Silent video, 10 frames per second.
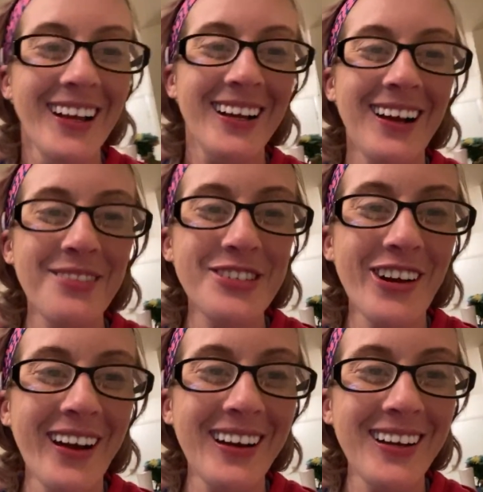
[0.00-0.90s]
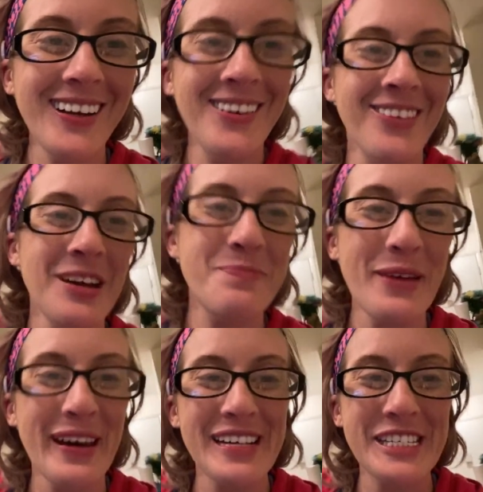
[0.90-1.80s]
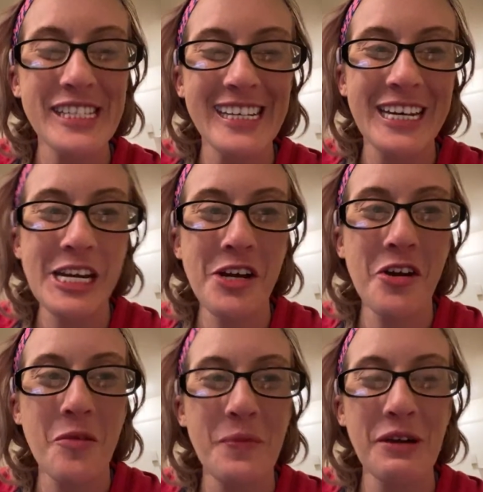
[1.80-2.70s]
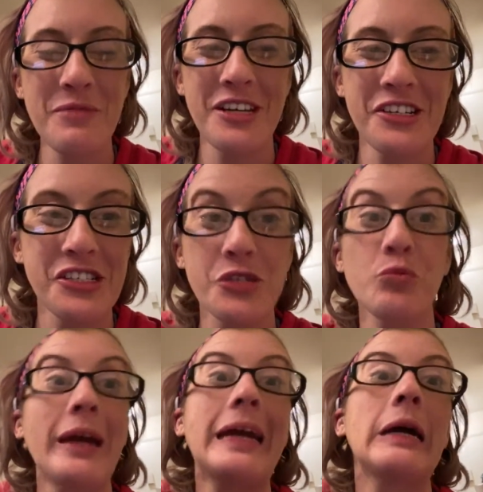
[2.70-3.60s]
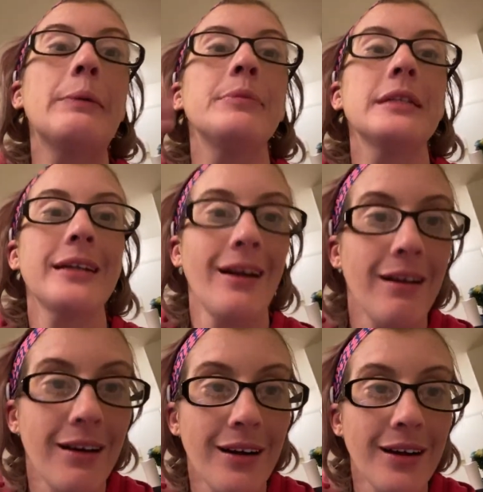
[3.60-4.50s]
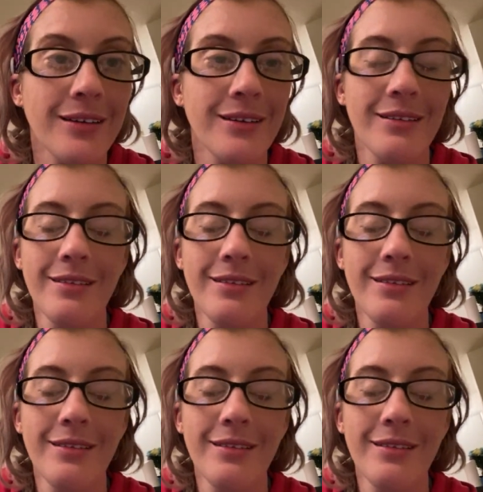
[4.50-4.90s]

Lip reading: I'm trying my best, and I hope I'm not just rambling on.